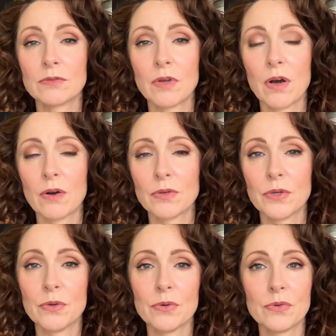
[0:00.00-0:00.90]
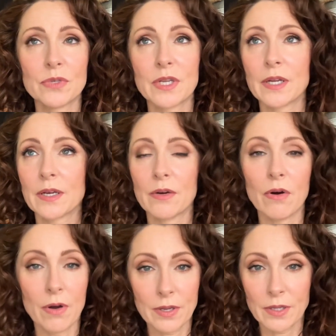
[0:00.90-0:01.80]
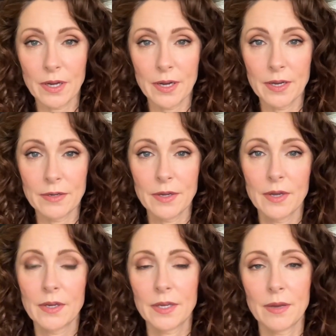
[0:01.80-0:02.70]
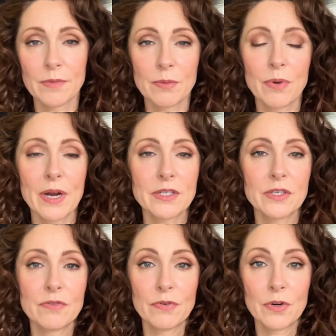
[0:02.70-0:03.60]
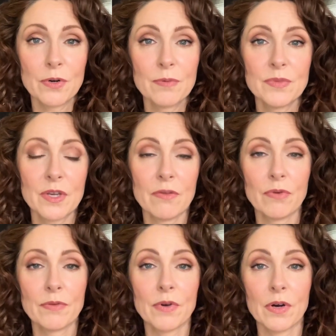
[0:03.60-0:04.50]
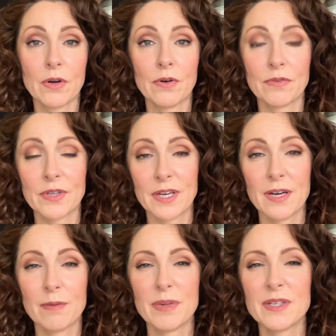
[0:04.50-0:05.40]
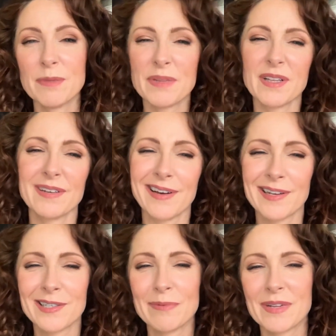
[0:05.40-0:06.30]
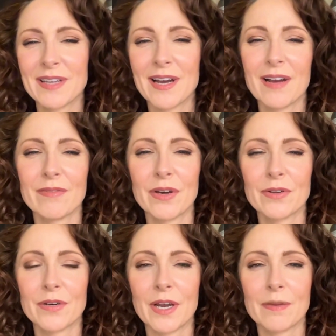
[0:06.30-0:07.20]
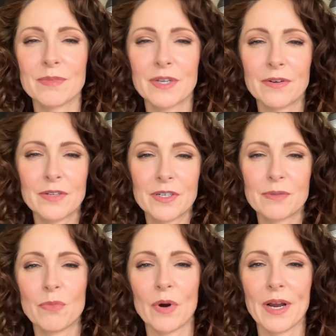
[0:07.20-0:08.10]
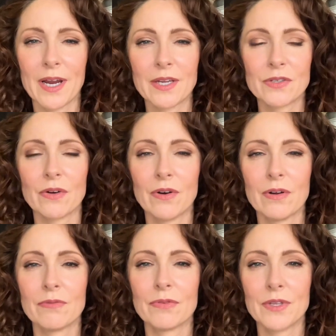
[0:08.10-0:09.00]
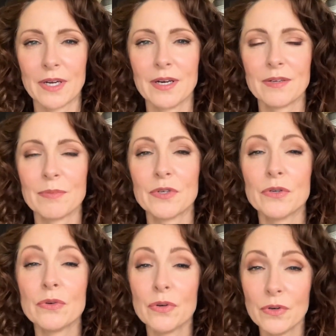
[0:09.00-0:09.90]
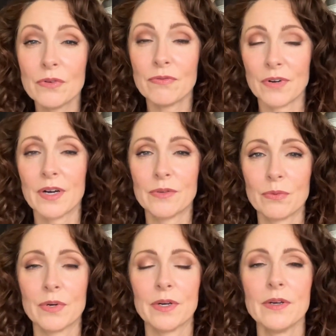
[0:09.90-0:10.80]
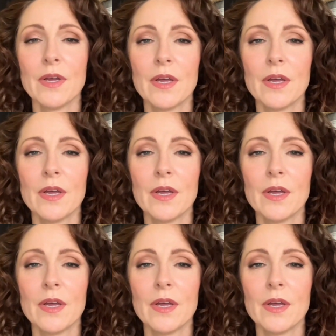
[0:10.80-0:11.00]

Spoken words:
I'll use like an online game to practice verbs if we've gone over that, but typically not. Typically I have other games that are just more hands-on for that, but you could find one.